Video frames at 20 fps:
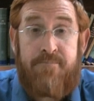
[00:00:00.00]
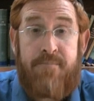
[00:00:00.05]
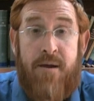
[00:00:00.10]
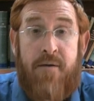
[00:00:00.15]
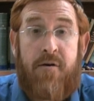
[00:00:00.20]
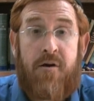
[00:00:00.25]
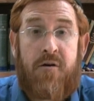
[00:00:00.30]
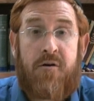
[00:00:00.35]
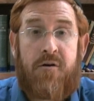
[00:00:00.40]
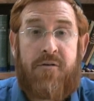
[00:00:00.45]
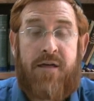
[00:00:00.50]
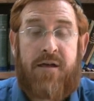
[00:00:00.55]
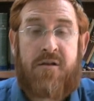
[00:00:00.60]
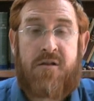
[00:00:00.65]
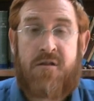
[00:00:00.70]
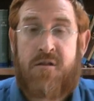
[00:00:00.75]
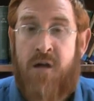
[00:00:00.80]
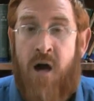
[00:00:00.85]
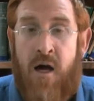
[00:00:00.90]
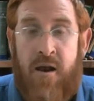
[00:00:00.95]
miracle that
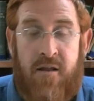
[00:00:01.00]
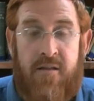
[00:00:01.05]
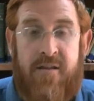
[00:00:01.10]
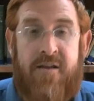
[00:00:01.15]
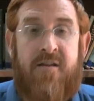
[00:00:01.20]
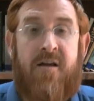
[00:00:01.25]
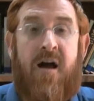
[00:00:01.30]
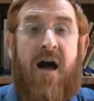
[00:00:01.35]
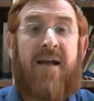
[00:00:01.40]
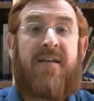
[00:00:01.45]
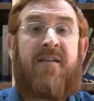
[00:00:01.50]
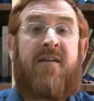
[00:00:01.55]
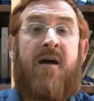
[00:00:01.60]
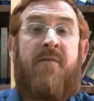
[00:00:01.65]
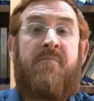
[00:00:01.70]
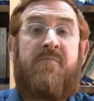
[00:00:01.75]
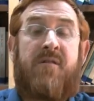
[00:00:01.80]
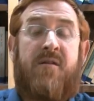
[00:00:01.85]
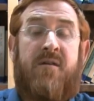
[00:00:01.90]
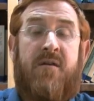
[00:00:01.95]
suddenly God
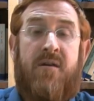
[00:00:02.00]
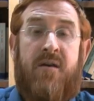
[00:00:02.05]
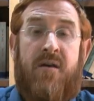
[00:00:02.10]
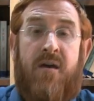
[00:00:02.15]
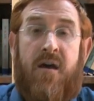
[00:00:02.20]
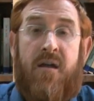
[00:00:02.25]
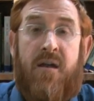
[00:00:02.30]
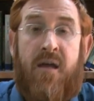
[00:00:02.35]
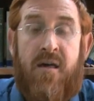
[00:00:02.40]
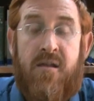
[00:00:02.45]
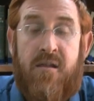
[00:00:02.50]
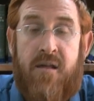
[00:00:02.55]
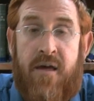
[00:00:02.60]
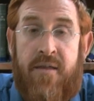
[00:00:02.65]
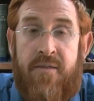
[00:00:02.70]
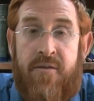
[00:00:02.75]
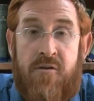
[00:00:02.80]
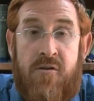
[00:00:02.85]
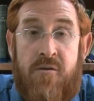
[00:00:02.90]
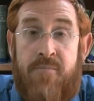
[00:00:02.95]
comes
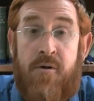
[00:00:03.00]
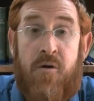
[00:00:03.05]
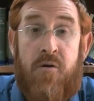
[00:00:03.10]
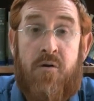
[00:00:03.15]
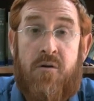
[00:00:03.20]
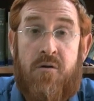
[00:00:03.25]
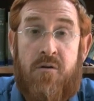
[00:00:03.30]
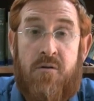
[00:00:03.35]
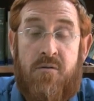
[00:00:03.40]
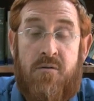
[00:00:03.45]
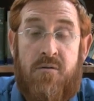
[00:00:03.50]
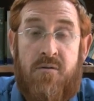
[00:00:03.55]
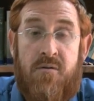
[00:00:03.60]
and there's a miracle.